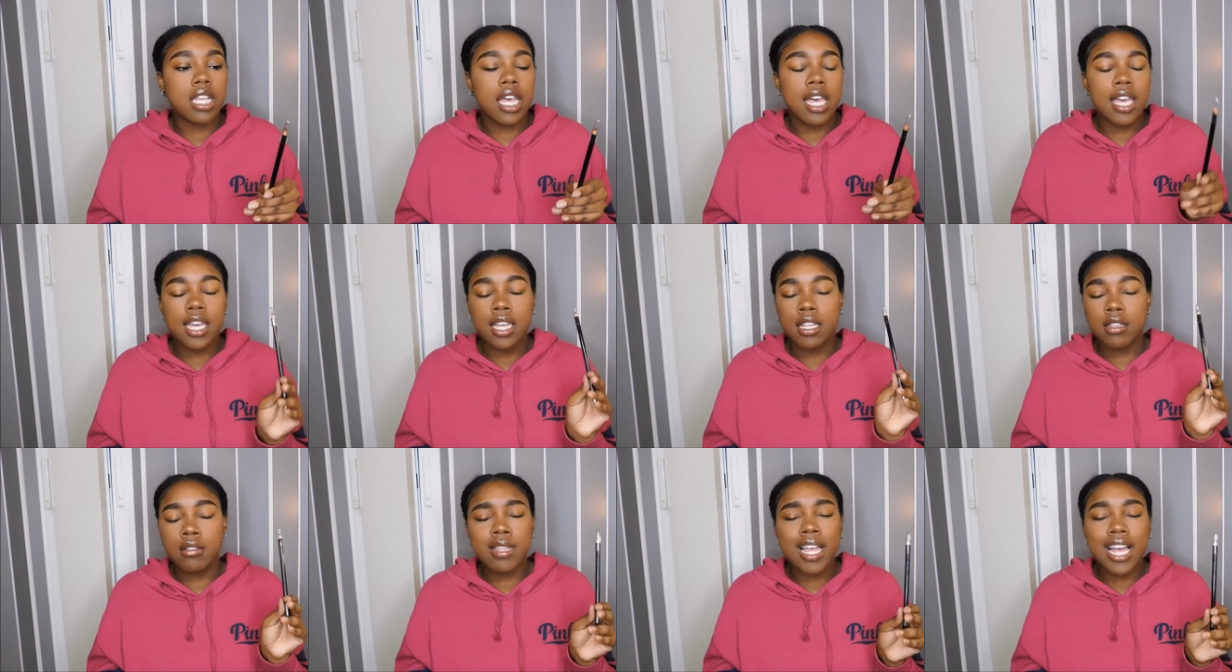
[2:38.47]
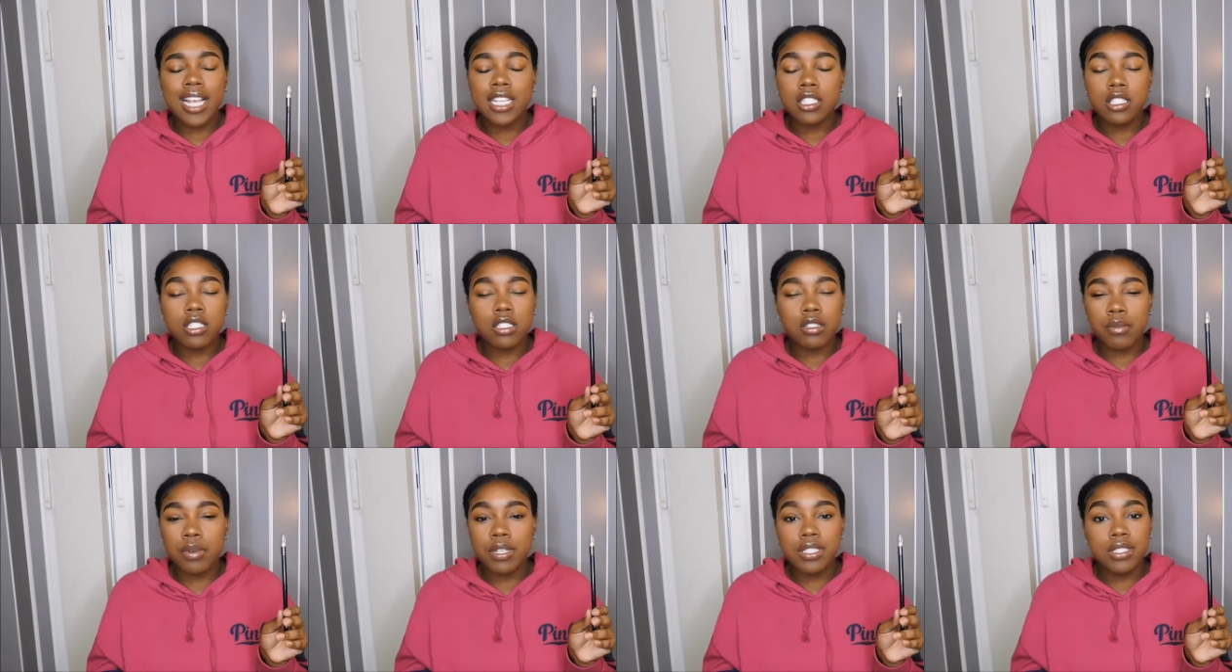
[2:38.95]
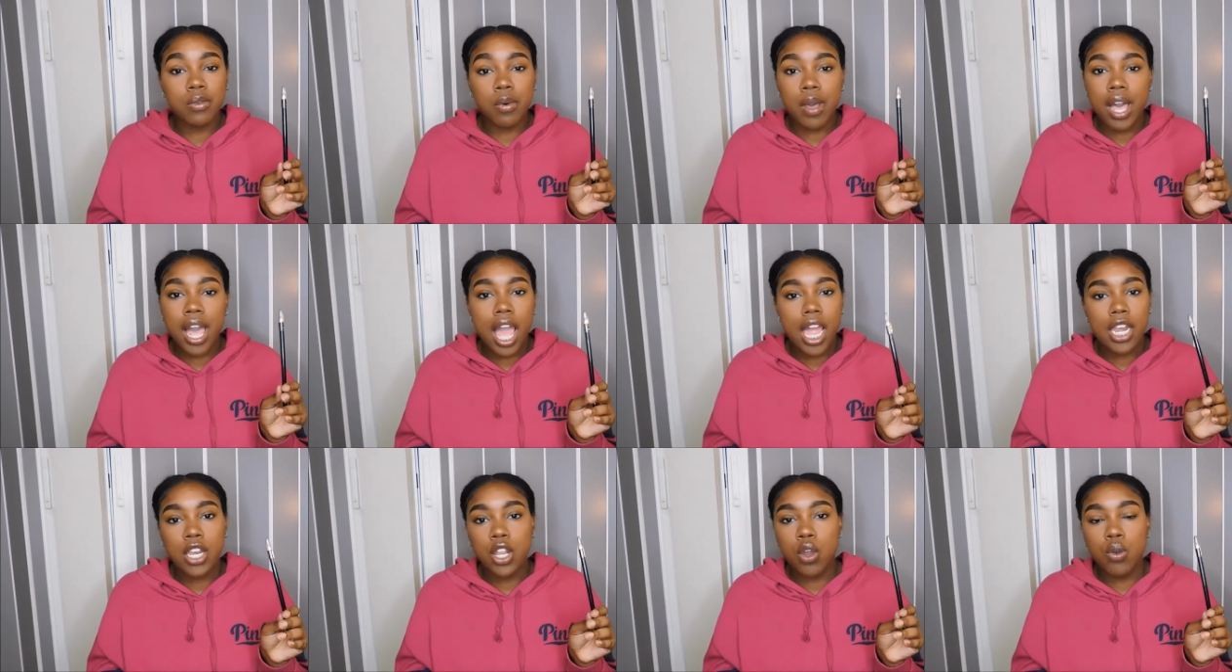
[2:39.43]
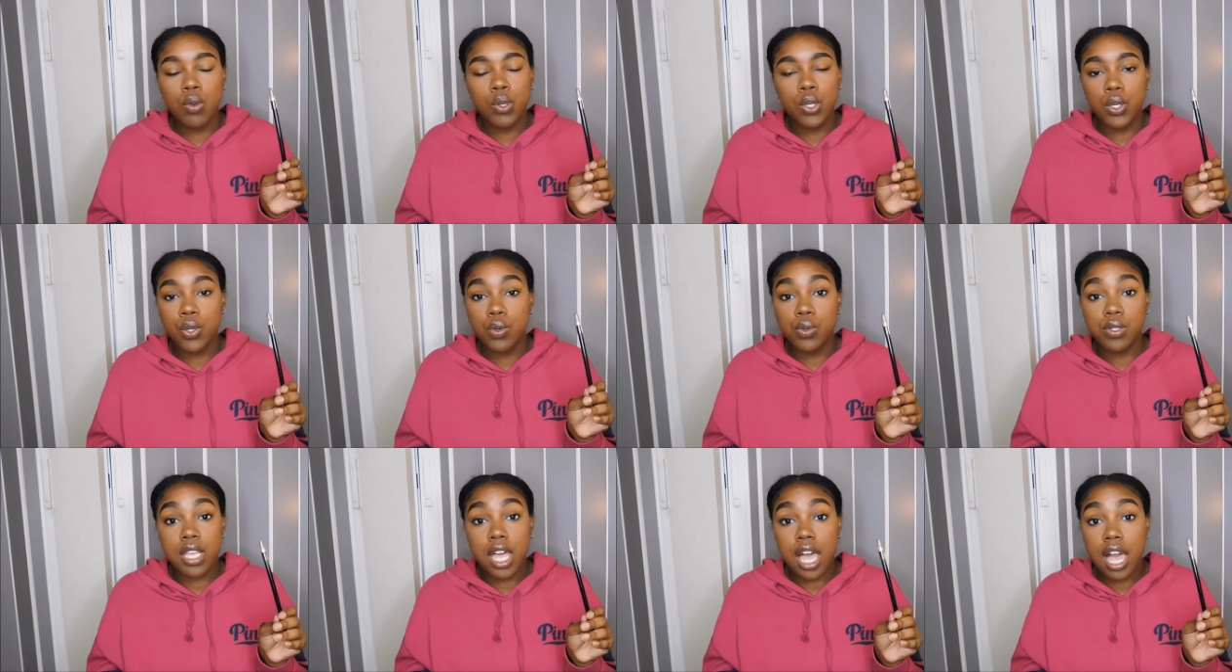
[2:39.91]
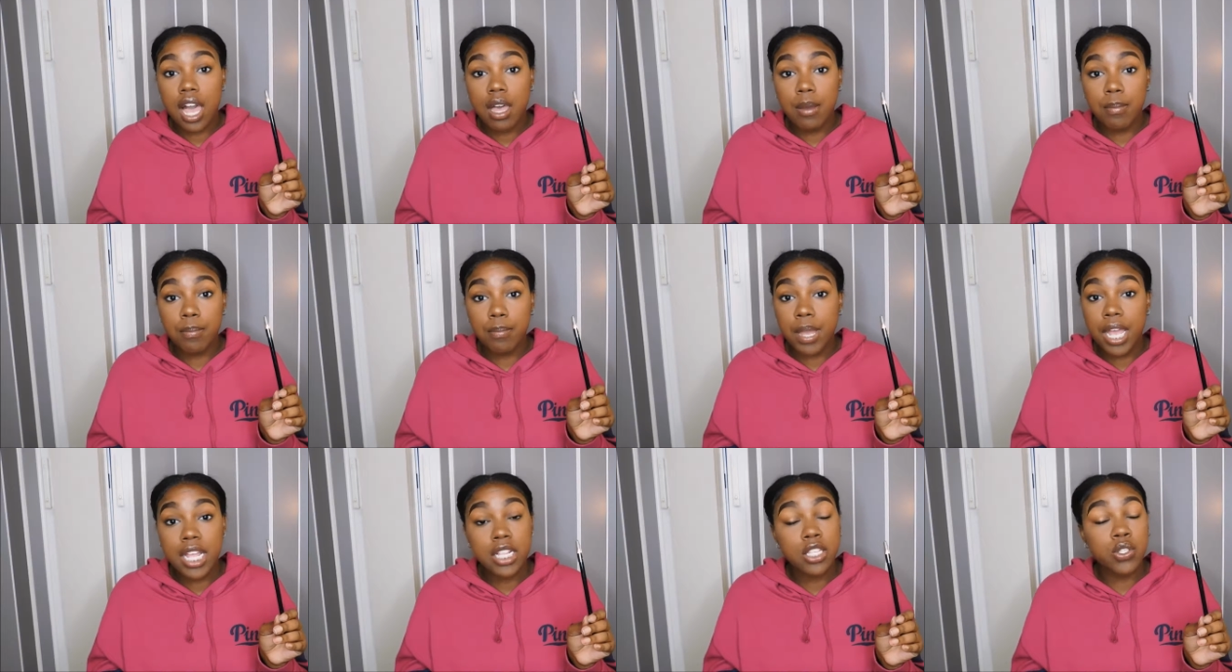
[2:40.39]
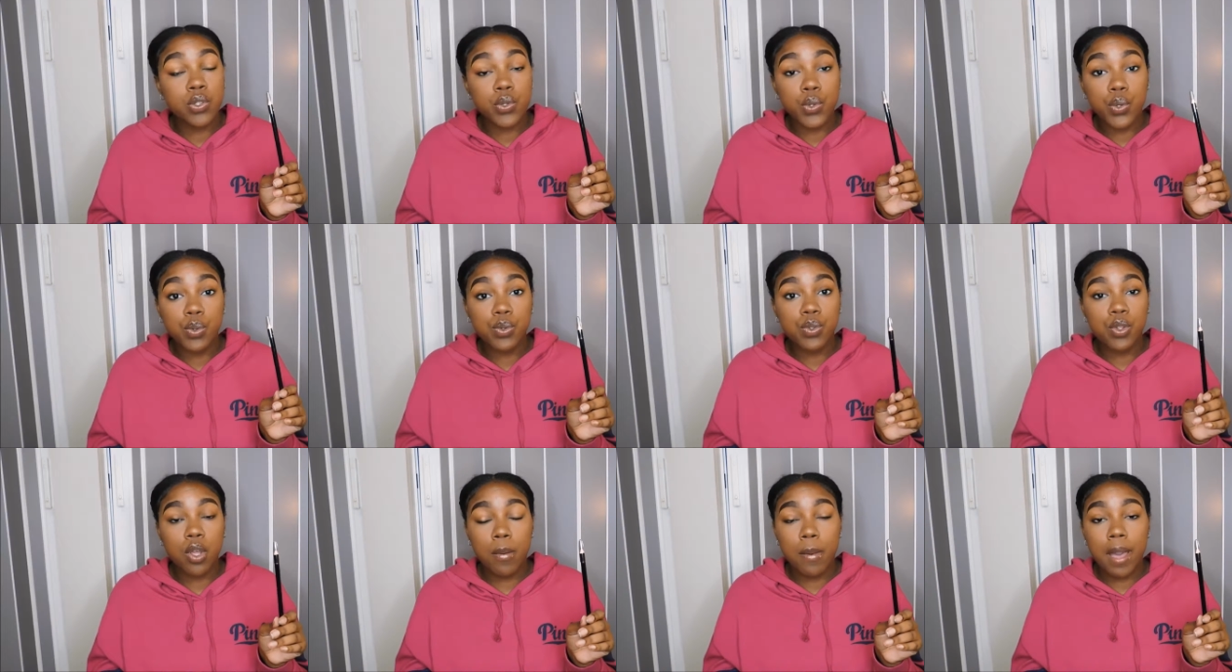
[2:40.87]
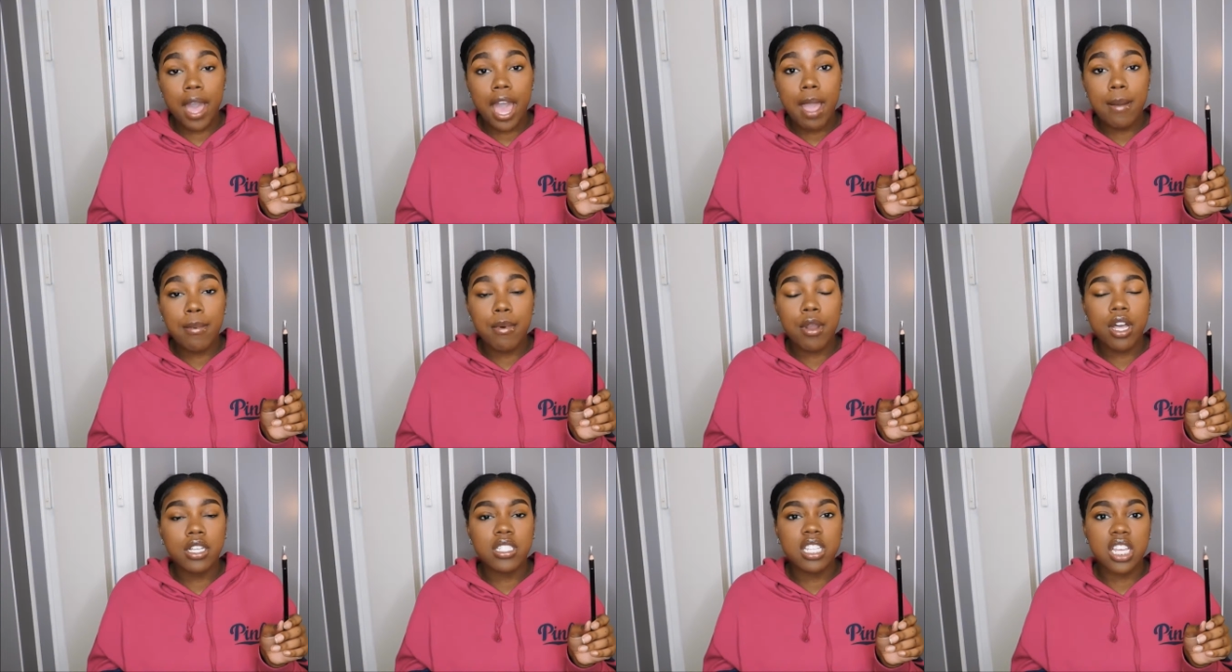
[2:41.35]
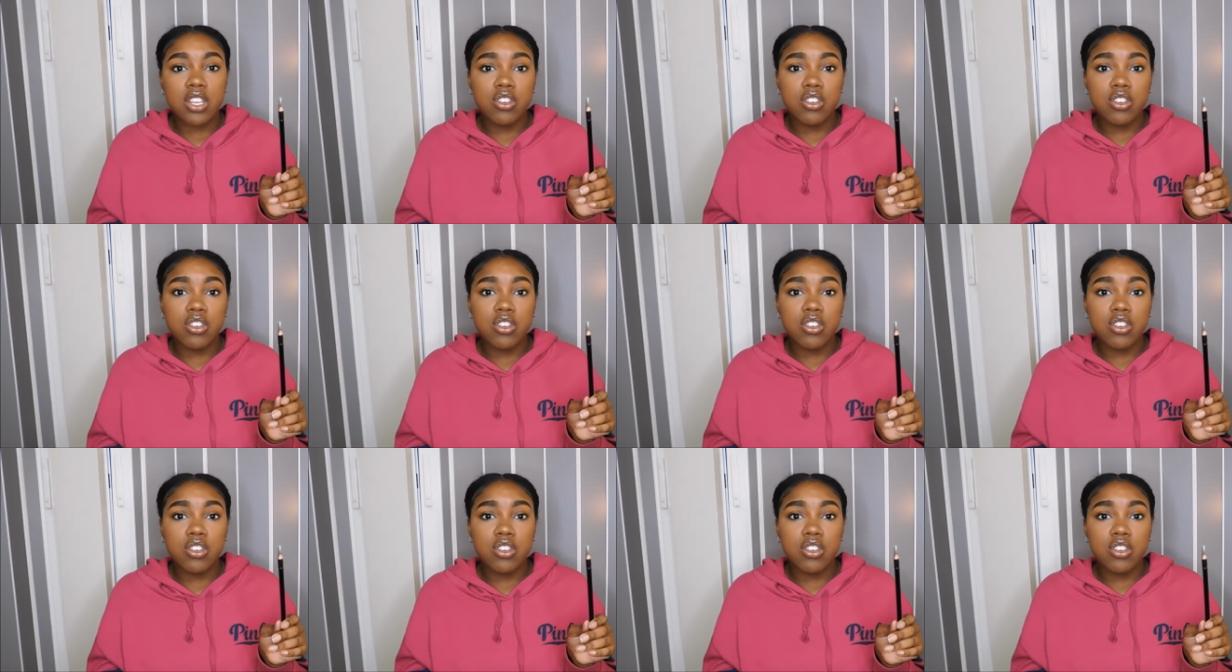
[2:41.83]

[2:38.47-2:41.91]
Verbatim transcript: Like that's the reason why I don't use pencils on my eyebrows.